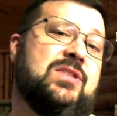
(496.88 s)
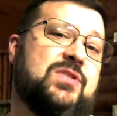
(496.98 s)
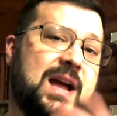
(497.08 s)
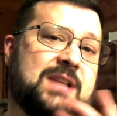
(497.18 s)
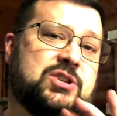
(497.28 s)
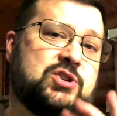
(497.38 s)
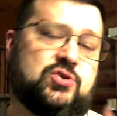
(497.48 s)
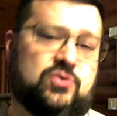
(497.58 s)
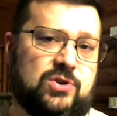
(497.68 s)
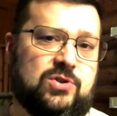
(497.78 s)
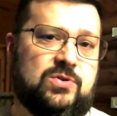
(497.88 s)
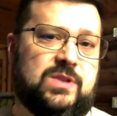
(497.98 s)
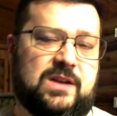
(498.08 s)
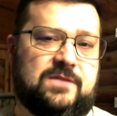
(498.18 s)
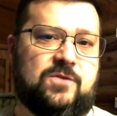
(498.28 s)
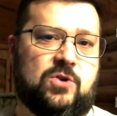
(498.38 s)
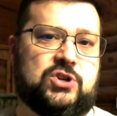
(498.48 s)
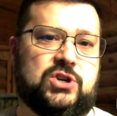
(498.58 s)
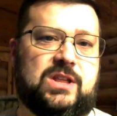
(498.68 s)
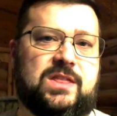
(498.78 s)
That's true. The
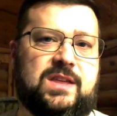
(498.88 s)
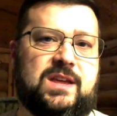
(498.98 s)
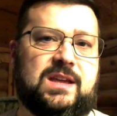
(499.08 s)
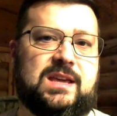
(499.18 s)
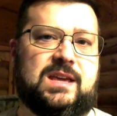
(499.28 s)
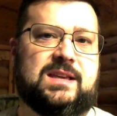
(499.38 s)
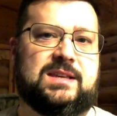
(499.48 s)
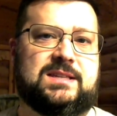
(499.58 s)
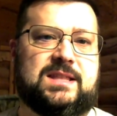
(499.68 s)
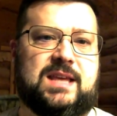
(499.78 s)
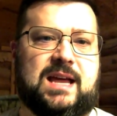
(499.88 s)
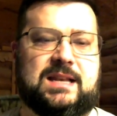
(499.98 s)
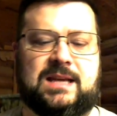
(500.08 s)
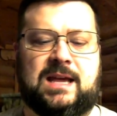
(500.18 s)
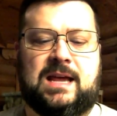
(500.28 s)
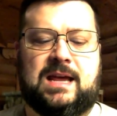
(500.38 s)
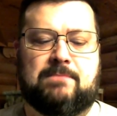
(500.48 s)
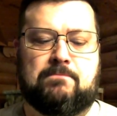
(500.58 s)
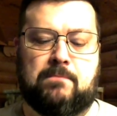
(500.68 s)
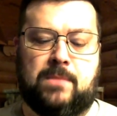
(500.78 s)
unfortunate thing is that
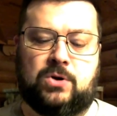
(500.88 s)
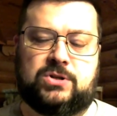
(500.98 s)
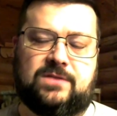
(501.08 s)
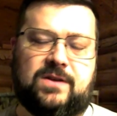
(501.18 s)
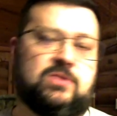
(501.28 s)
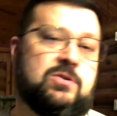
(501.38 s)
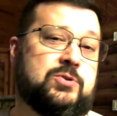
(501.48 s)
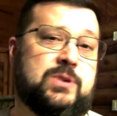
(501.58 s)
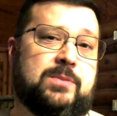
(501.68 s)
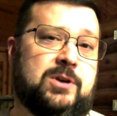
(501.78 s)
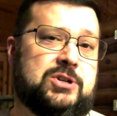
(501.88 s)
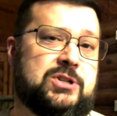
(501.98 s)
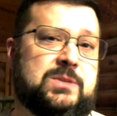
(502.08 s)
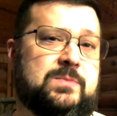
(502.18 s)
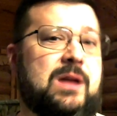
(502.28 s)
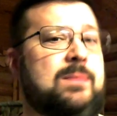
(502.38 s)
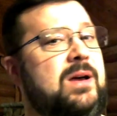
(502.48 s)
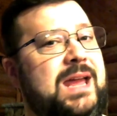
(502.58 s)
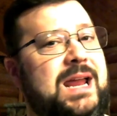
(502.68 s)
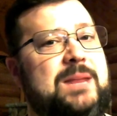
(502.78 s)
most of our grocery purchases, probably
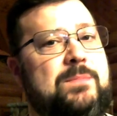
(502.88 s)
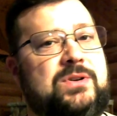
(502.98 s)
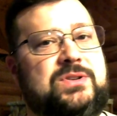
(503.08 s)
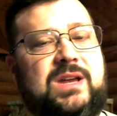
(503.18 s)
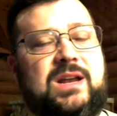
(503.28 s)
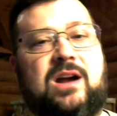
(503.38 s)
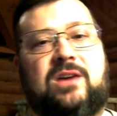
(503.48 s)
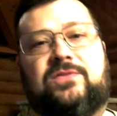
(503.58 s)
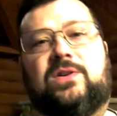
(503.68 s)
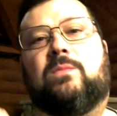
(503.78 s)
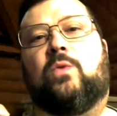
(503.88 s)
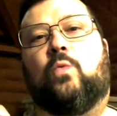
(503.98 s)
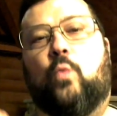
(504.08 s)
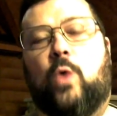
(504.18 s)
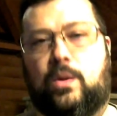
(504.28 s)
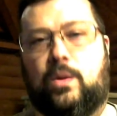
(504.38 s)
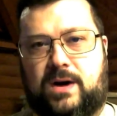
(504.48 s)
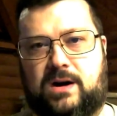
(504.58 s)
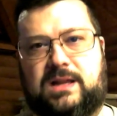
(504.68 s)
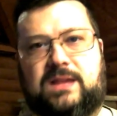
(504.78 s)
about 80%, are from
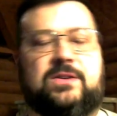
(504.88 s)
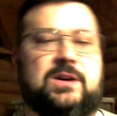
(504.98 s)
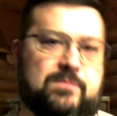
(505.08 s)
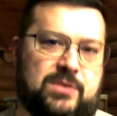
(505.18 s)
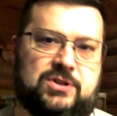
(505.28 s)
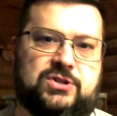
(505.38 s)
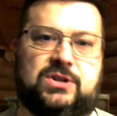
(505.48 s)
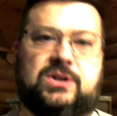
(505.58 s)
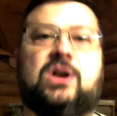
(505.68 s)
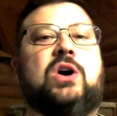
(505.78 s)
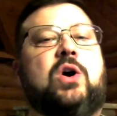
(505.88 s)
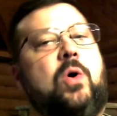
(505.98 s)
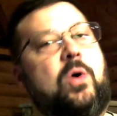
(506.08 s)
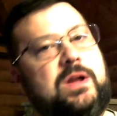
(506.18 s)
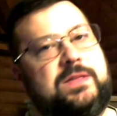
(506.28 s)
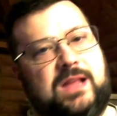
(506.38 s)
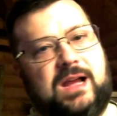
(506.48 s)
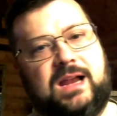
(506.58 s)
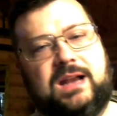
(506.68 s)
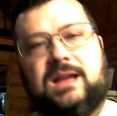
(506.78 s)
Walmart, either in person or
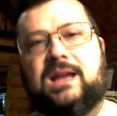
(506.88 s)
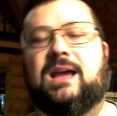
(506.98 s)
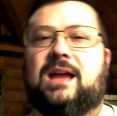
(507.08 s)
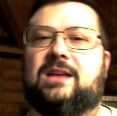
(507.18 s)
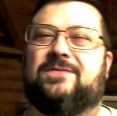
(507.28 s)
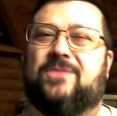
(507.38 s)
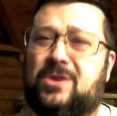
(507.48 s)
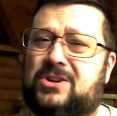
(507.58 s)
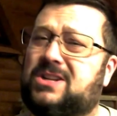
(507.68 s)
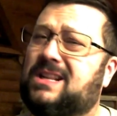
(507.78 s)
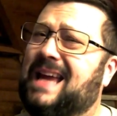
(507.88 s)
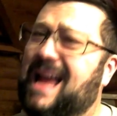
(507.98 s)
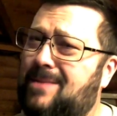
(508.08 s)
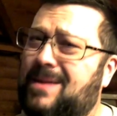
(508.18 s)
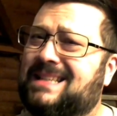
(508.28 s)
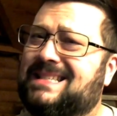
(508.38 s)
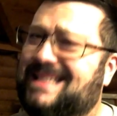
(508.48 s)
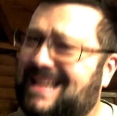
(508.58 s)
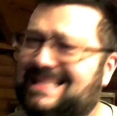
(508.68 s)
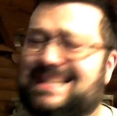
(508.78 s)
online. And unfortunately, Amex
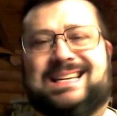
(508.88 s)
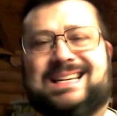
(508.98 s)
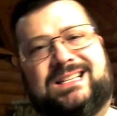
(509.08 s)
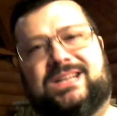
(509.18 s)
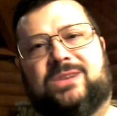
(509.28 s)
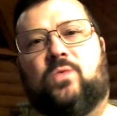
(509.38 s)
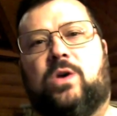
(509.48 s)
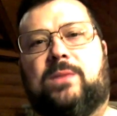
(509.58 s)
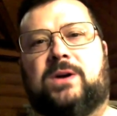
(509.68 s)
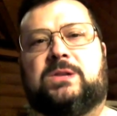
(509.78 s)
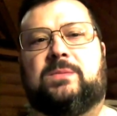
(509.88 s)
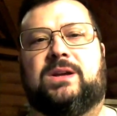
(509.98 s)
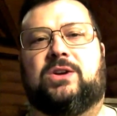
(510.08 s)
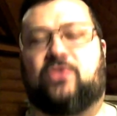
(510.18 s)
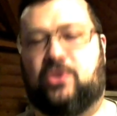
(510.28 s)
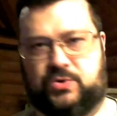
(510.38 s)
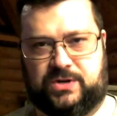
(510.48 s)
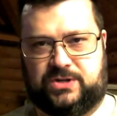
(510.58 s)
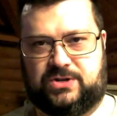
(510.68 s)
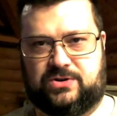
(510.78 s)
doesn't consider Walmart to be a
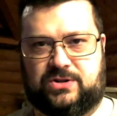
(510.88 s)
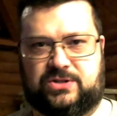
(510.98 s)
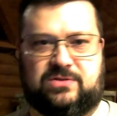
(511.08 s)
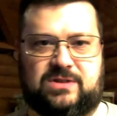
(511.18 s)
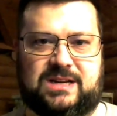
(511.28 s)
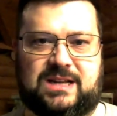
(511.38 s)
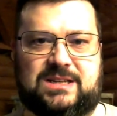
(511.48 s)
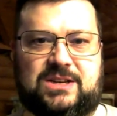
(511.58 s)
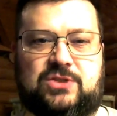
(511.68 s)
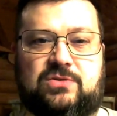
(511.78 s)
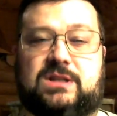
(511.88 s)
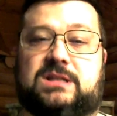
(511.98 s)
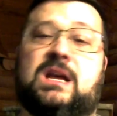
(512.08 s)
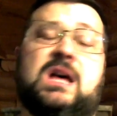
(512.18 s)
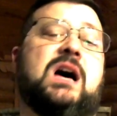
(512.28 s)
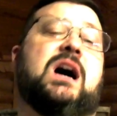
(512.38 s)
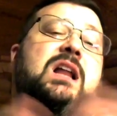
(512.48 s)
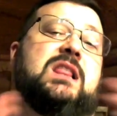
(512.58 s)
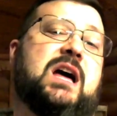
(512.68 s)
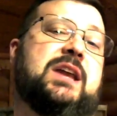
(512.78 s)
grocery store, so it doesn't do us
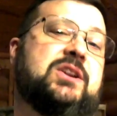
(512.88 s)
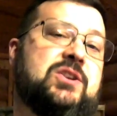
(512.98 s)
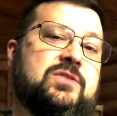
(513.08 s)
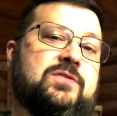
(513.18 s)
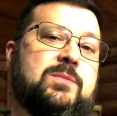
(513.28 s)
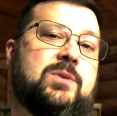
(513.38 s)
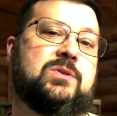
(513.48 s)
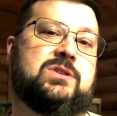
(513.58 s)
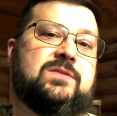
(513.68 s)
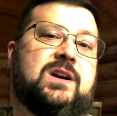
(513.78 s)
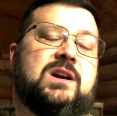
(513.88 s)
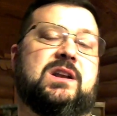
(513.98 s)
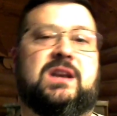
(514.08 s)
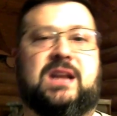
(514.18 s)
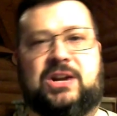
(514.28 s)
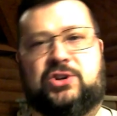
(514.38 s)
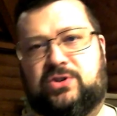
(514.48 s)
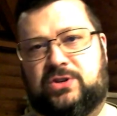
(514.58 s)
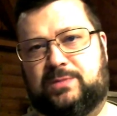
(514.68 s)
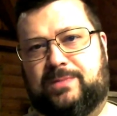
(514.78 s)
a lot of good for most of our
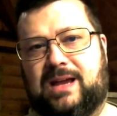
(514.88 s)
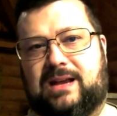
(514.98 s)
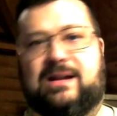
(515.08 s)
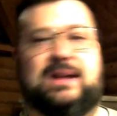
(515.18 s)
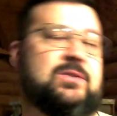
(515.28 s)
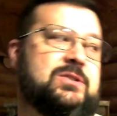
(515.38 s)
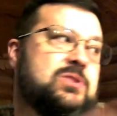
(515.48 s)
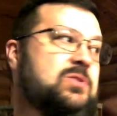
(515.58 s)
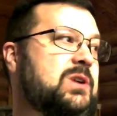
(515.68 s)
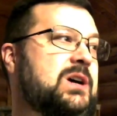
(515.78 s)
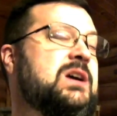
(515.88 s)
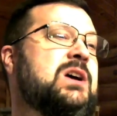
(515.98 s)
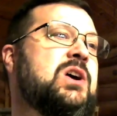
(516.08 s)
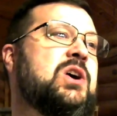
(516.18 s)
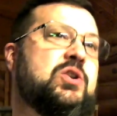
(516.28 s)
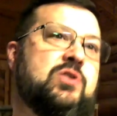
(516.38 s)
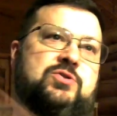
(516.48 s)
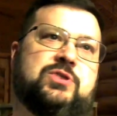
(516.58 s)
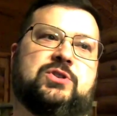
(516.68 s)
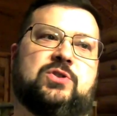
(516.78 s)
natural spend. Now, I can always go to a
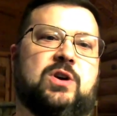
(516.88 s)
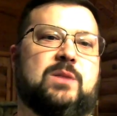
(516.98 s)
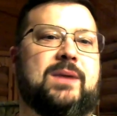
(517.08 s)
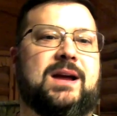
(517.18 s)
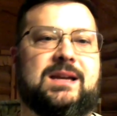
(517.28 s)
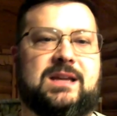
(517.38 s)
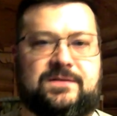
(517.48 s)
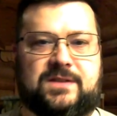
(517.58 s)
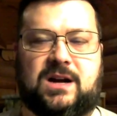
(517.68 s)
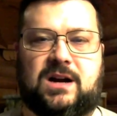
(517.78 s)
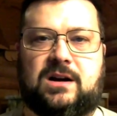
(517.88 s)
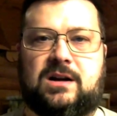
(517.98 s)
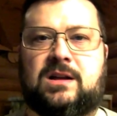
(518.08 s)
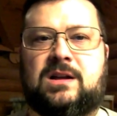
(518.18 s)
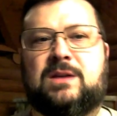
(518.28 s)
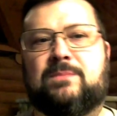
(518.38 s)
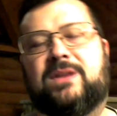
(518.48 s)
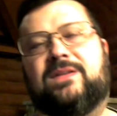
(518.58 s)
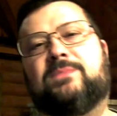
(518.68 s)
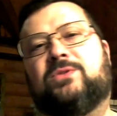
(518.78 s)
grocery store and buy a gift card,
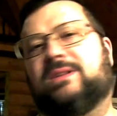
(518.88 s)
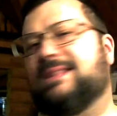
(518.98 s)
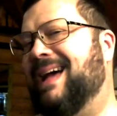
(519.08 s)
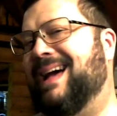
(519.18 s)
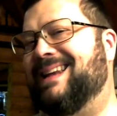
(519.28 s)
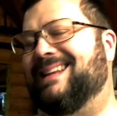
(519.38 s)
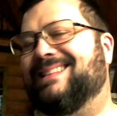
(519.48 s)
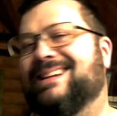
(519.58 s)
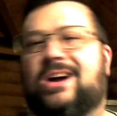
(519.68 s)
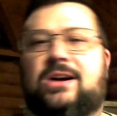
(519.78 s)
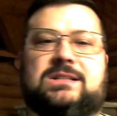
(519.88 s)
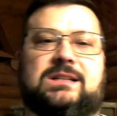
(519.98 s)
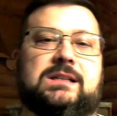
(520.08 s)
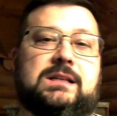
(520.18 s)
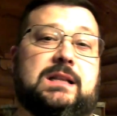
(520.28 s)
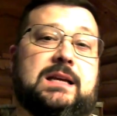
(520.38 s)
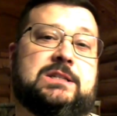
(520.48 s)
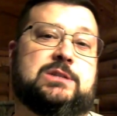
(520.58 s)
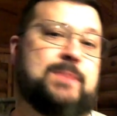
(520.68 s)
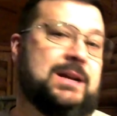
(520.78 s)
but if I'm doing that, the card is a little
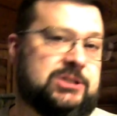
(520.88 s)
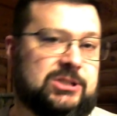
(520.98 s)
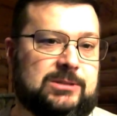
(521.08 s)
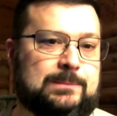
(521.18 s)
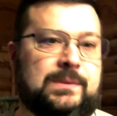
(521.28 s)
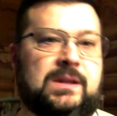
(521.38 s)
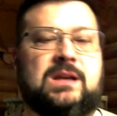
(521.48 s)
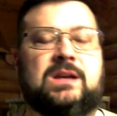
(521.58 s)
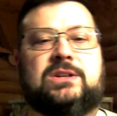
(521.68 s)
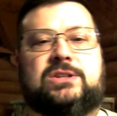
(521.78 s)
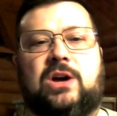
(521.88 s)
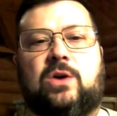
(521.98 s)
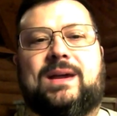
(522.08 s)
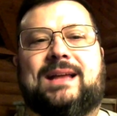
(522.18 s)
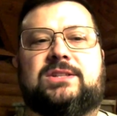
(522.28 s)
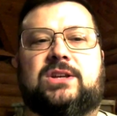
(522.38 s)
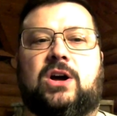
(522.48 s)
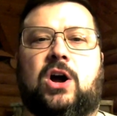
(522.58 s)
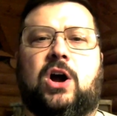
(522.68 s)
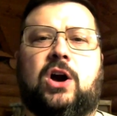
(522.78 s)
less special. So it's
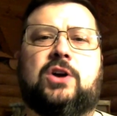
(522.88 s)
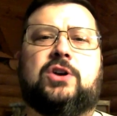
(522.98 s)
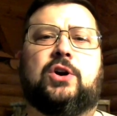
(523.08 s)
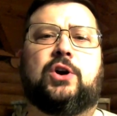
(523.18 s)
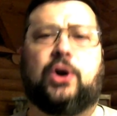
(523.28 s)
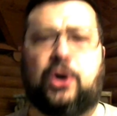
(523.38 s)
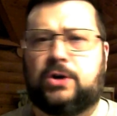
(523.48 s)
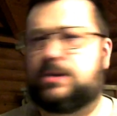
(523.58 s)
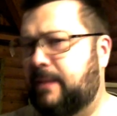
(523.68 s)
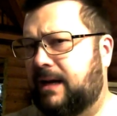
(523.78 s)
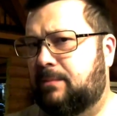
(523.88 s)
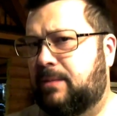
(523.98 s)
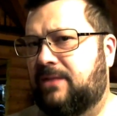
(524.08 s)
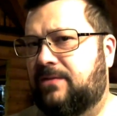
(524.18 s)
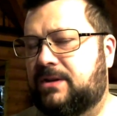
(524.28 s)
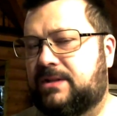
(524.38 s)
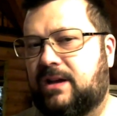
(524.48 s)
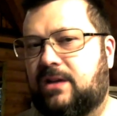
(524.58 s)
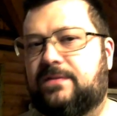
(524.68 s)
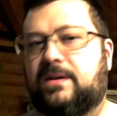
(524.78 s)
harder to make it pay for
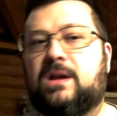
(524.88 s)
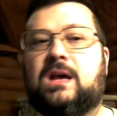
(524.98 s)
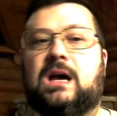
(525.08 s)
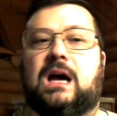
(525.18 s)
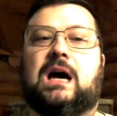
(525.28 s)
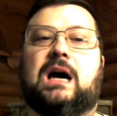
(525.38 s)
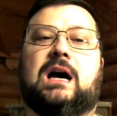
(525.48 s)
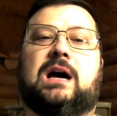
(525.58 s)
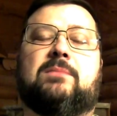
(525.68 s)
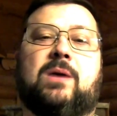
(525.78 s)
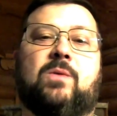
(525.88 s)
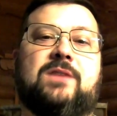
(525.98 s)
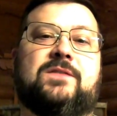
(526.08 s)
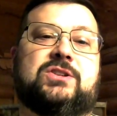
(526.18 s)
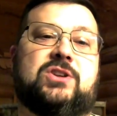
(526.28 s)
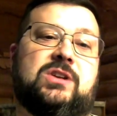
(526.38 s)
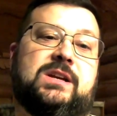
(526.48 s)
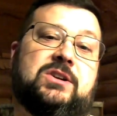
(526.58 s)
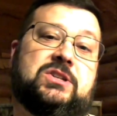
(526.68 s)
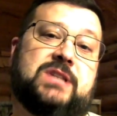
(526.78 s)
itself. My wife is currently
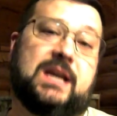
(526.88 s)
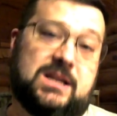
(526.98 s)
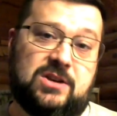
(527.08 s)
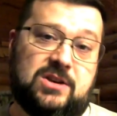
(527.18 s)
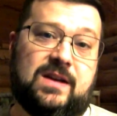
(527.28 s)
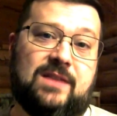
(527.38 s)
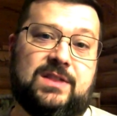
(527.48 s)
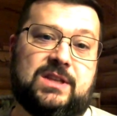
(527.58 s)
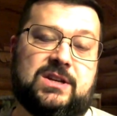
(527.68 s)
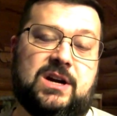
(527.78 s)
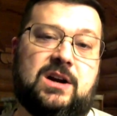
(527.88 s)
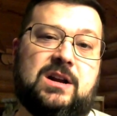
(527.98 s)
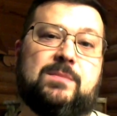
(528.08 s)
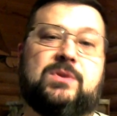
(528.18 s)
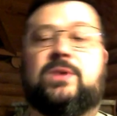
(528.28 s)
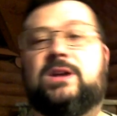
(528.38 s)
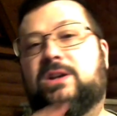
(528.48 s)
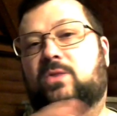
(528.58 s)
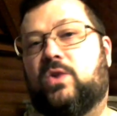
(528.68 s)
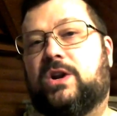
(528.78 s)
in her second year of having this card, and between
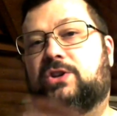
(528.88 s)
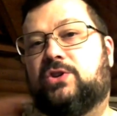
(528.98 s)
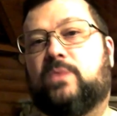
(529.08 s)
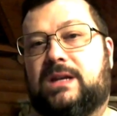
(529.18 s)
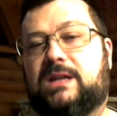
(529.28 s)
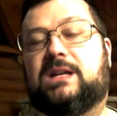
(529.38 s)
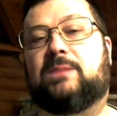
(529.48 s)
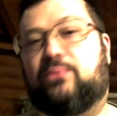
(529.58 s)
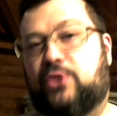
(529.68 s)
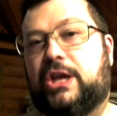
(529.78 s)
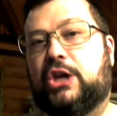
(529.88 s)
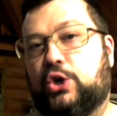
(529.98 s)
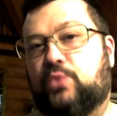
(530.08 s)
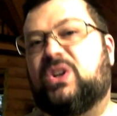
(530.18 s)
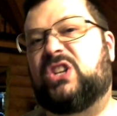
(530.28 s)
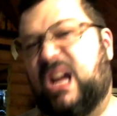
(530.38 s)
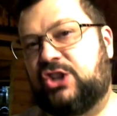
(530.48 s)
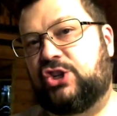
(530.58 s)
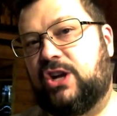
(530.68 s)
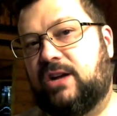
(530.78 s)
year 1 and 2, we did get a pretty good
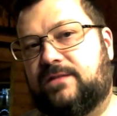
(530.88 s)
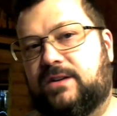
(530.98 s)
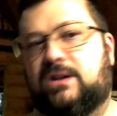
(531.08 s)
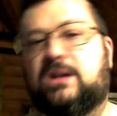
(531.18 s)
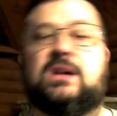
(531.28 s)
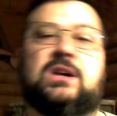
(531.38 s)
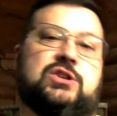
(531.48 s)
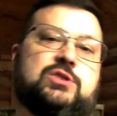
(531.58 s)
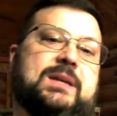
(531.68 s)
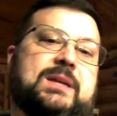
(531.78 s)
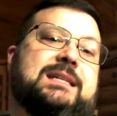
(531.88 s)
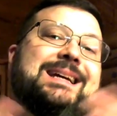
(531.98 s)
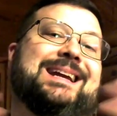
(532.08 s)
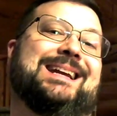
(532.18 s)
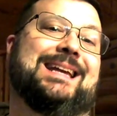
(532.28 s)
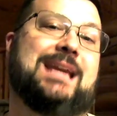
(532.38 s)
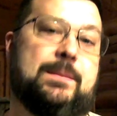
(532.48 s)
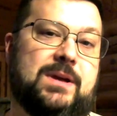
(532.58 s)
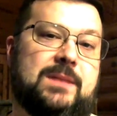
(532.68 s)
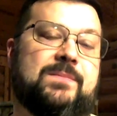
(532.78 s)
retention offer, so we decided to
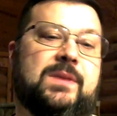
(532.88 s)
keep it.